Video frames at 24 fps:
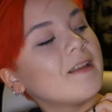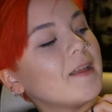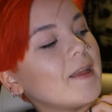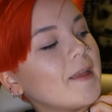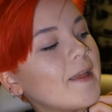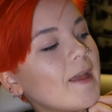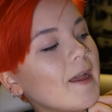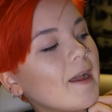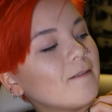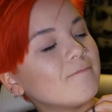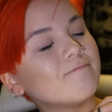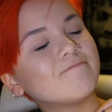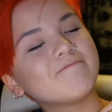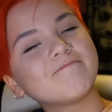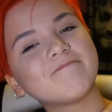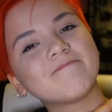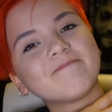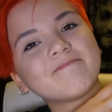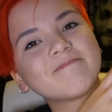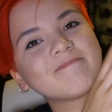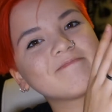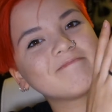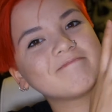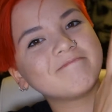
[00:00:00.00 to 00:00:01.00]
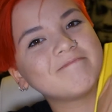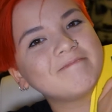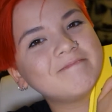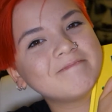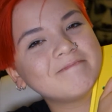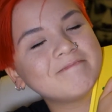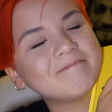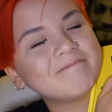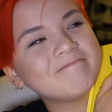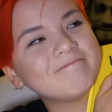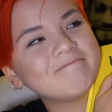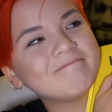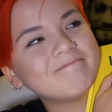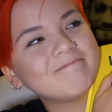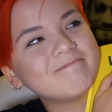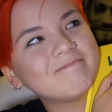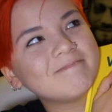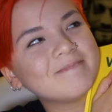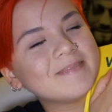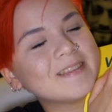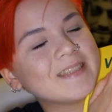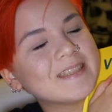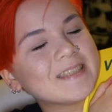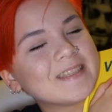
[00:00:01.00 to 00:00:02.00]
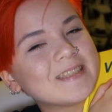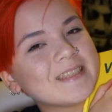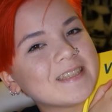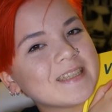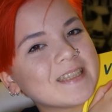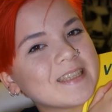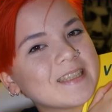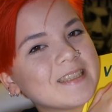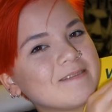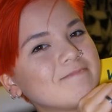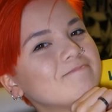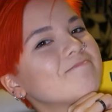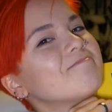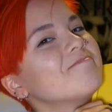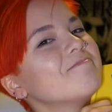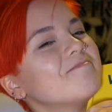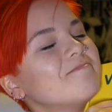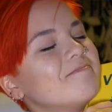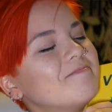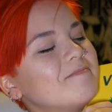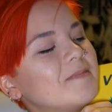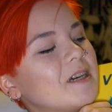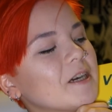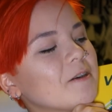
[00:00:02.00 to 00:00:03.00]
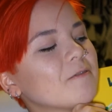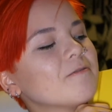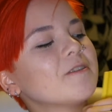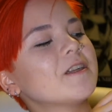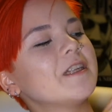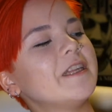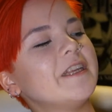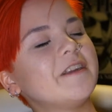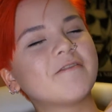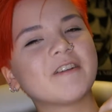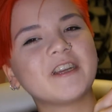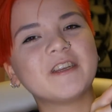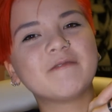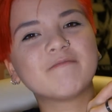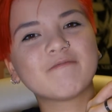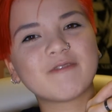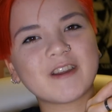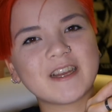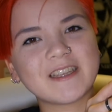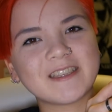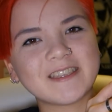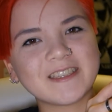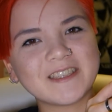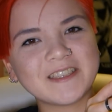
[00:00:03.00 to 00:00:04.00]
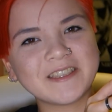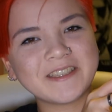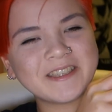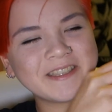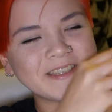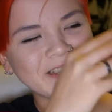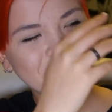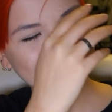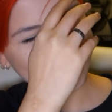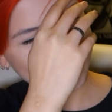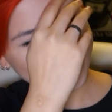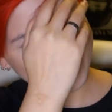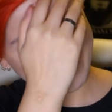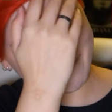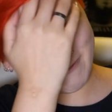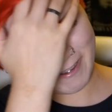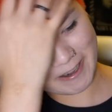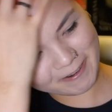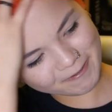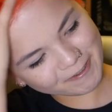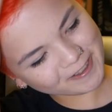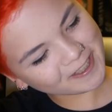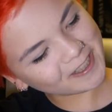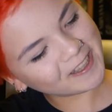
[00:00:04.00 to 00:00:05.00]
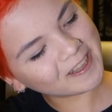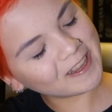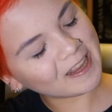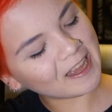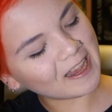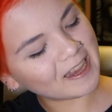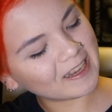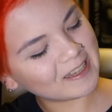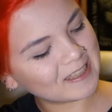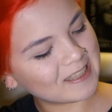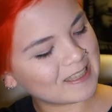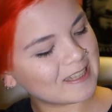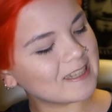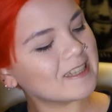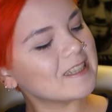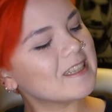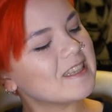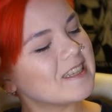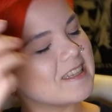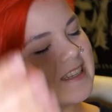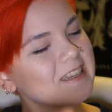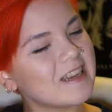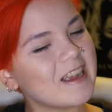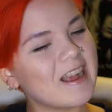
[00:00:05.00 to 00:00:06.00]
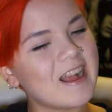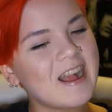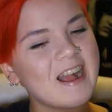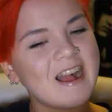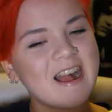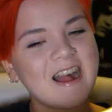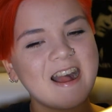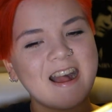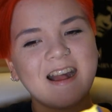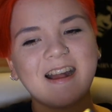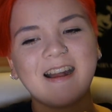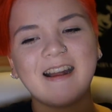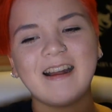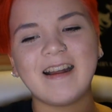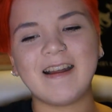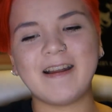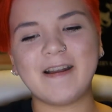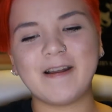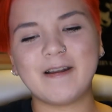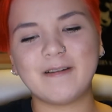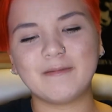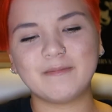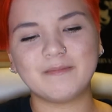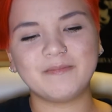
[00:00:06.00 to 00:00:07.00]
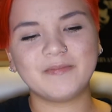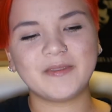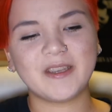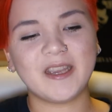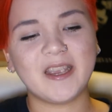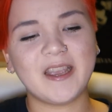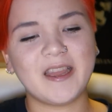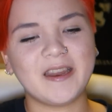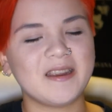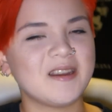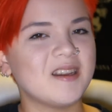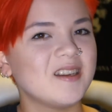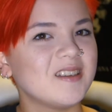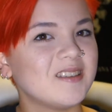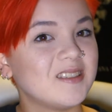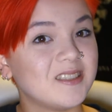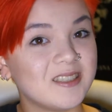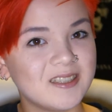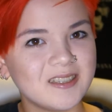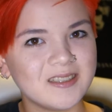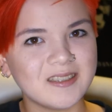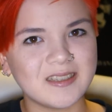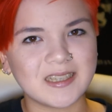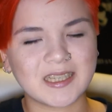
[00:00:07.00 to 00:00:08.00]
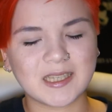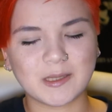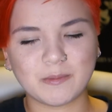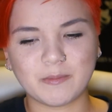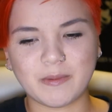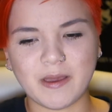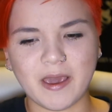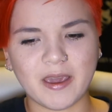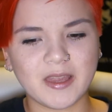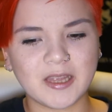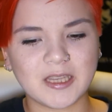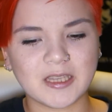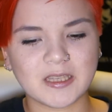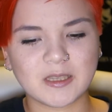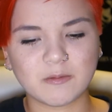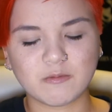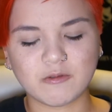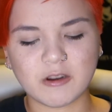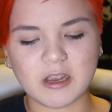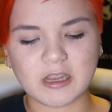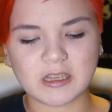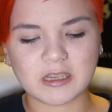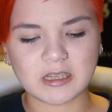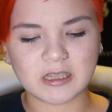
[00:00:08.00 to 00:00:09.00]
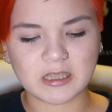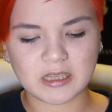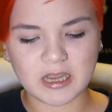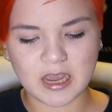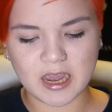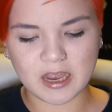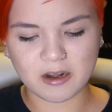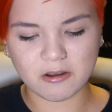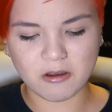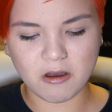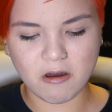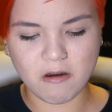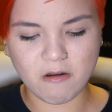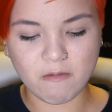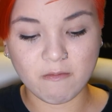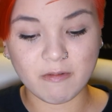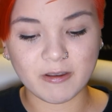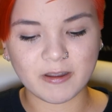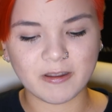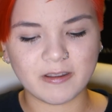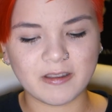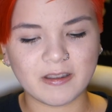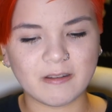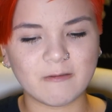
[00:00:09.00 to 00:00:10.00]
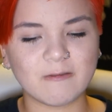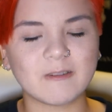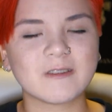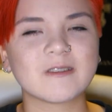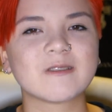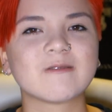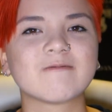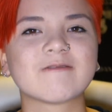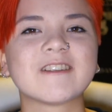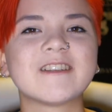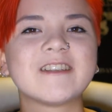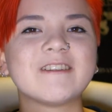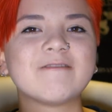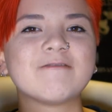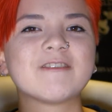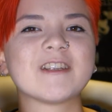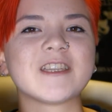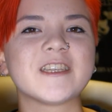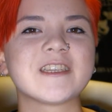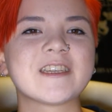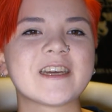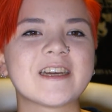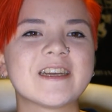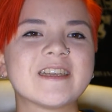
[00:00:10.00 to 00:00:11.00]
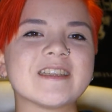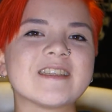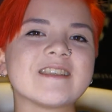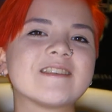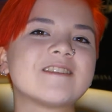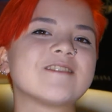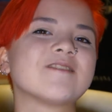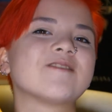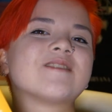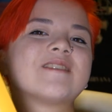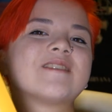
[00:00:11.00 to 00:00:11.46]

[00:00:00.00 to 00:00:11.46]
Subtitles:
yeah, this is a really great present. I really liked it, and I didn't expect this present at all, but it was really nice to